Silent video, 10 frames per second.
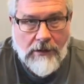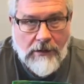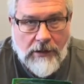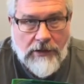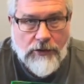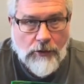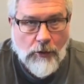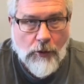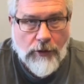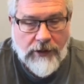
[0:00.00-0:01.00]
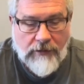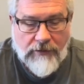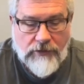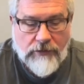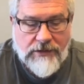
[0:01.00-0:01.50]
is a Knorr
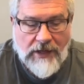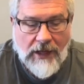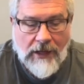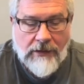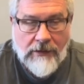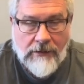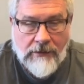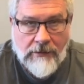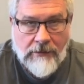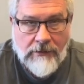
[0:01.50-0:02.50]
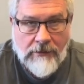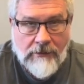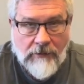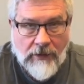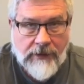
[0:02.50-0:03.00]
individual side.
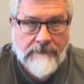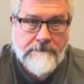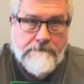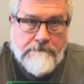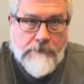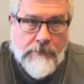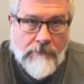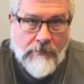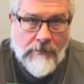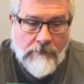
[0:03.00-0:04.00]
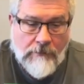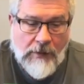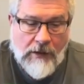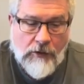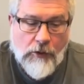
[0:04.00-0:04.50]
All right,
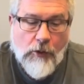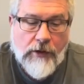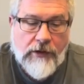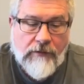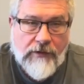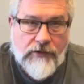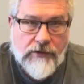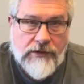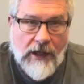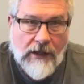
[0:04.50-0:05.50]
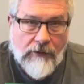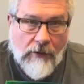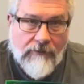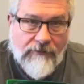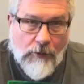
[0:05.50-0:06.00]
a Knorr individual side. There are
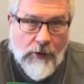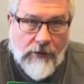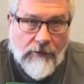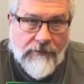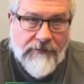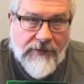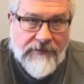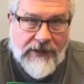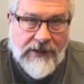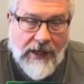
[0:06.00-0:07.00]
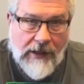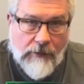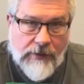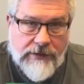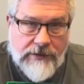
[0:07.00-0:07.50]
450
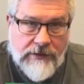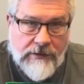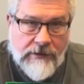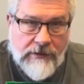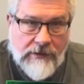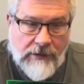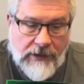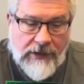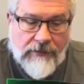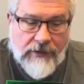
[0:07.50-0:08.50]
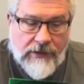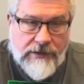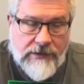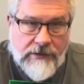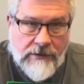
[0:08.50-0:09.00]
calories in
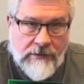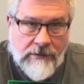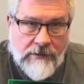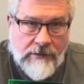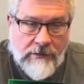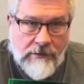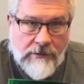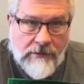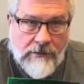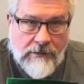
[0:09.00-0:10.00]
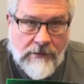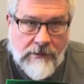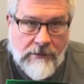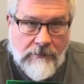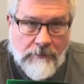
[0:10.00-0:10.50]
this
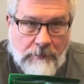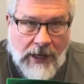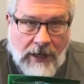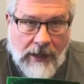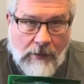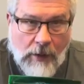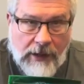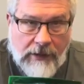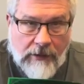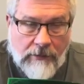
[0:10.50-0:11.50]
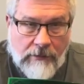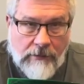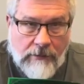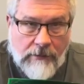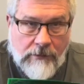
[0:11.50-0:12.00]
bag right here.
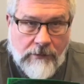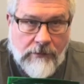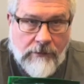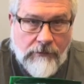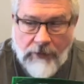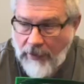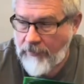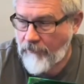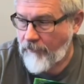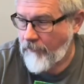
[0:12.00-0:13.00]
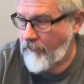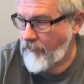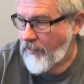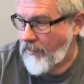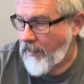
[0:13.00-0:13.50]
Okay,
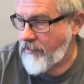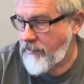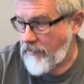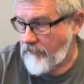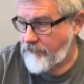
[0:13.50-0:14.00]
the next